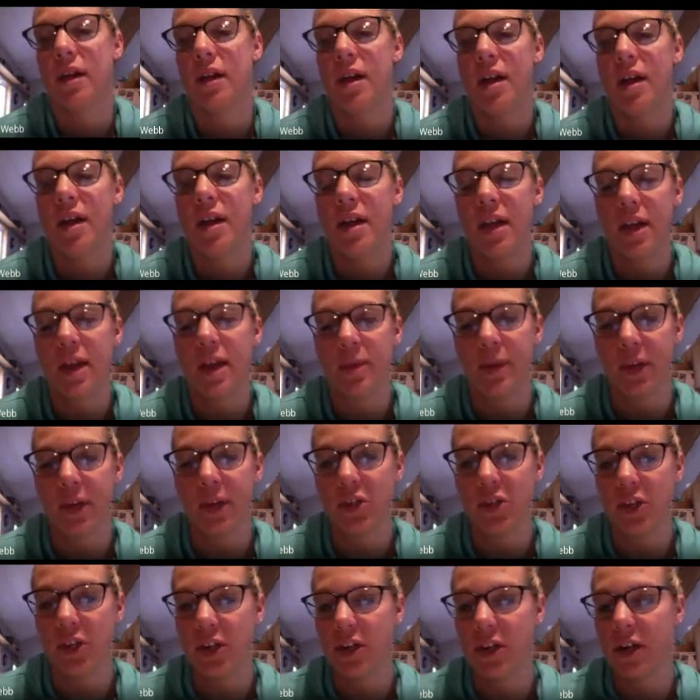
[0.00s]
in a
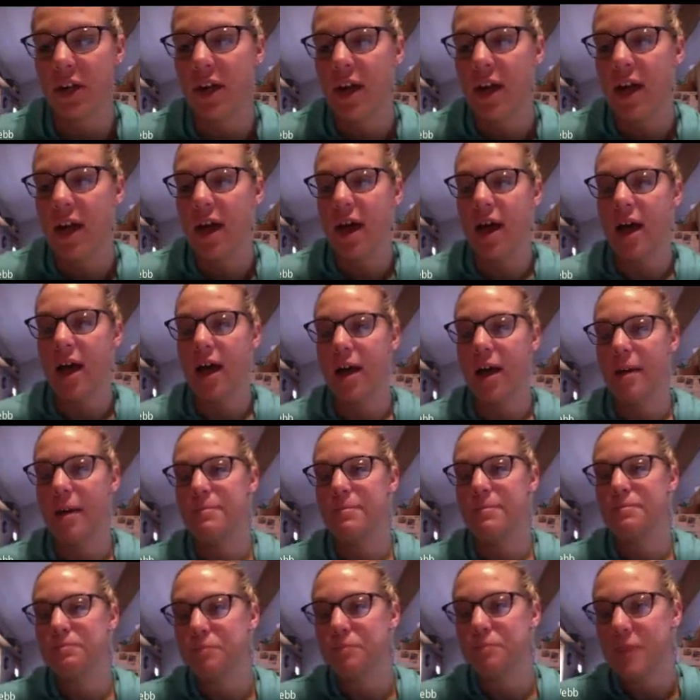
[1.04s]
picture.
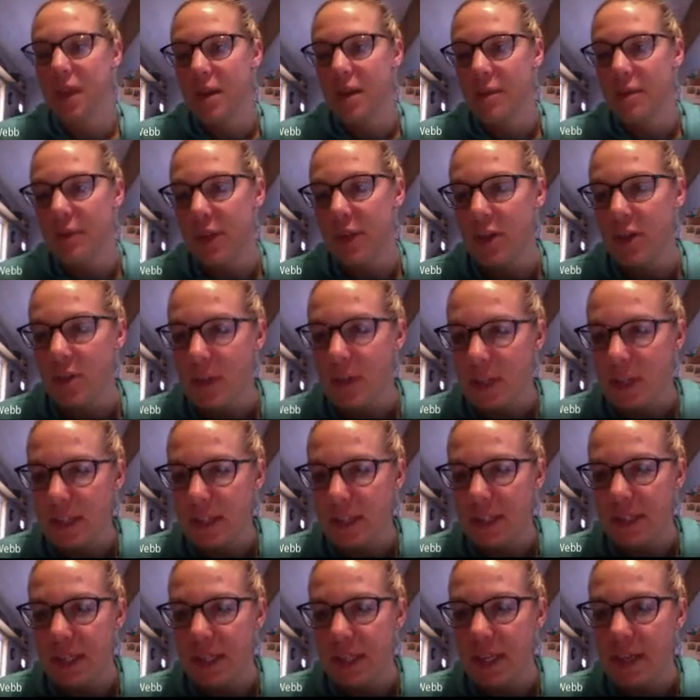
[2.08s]
Um, but you can
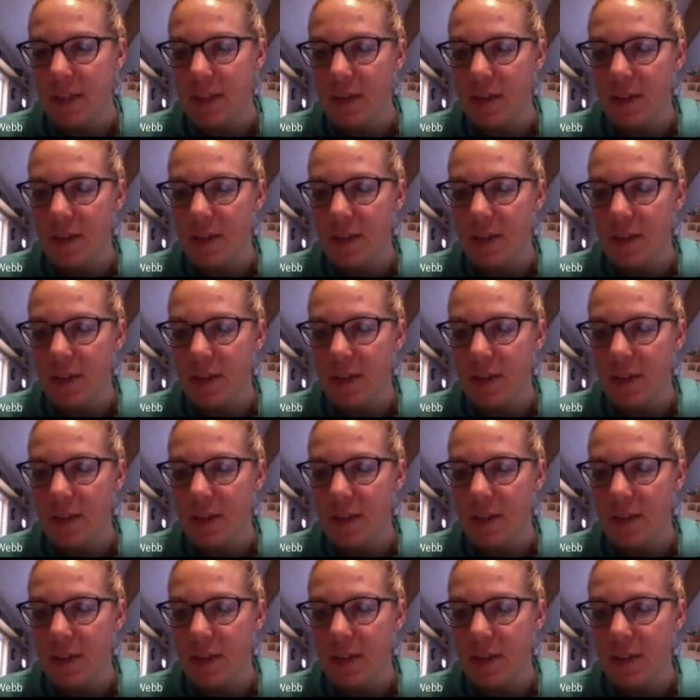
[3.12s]
see there's